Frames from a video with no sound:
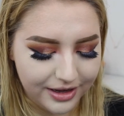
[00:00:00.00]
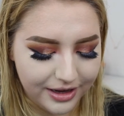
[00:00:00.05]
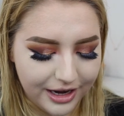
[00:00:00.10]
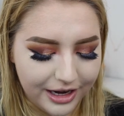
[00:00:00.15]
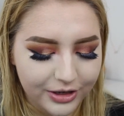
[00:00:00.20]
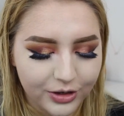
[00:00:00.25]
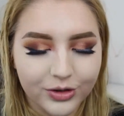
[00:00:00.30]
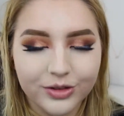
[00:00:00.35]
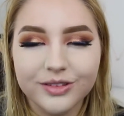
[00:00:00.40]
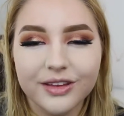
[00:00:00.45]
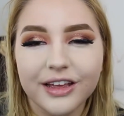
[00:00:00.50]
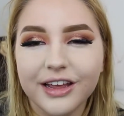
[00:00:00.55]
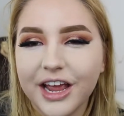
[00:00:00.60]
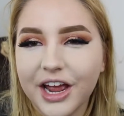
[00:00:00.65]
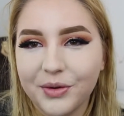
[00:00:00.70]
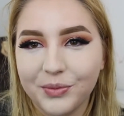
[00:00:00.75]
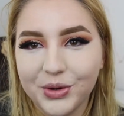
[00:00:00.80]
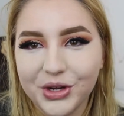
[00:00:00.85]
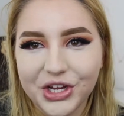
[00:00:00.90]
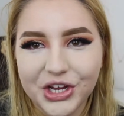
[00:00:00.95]
I know it's like
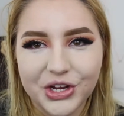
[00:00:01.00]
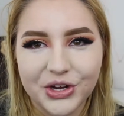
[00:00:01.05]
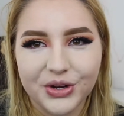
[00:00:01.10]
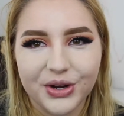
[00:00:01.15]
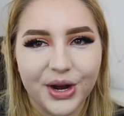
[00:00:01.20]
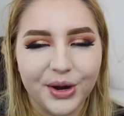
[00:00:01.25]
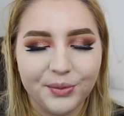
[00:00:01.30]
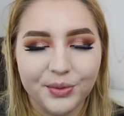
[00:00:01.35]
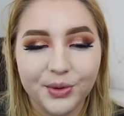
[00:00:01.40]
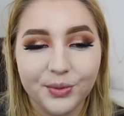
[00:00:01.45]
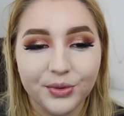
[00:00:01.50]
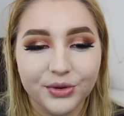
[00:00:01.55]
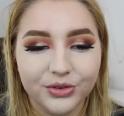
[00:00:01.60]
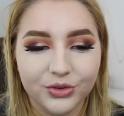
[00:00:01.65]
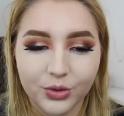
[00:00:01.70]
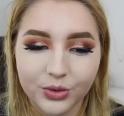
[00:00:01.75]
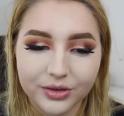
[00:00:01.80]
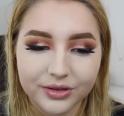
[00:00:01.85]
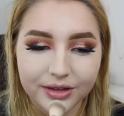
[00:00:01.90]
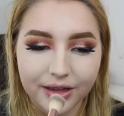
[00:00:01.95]
every year everyone's
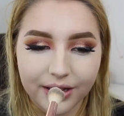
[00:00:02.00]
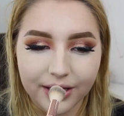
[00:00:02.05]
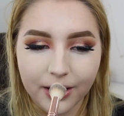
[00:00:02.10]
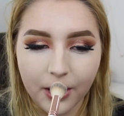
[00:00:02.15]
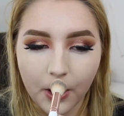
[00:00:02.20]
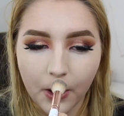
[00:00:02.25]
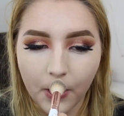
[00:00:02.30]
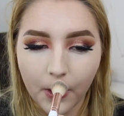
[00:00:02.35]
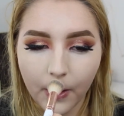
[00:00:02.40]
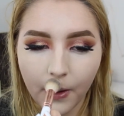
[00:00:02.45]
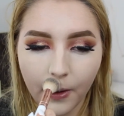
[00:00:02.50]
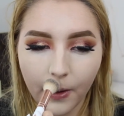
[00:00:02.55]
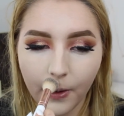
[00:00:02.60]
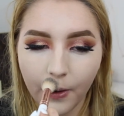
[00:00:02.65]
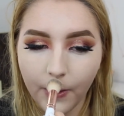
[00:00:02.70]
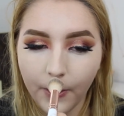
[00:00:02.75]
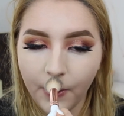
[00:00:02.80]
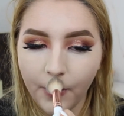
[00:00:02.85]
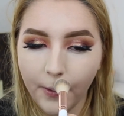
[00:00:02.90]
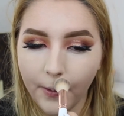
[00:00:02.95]
always like,
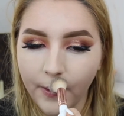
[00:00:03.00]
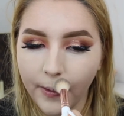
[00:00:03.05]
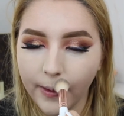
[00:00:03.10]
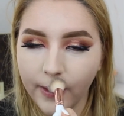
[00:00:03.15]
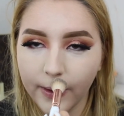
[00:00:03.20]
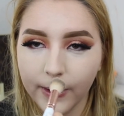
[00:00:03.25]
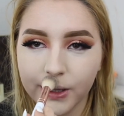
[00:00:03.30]
oh,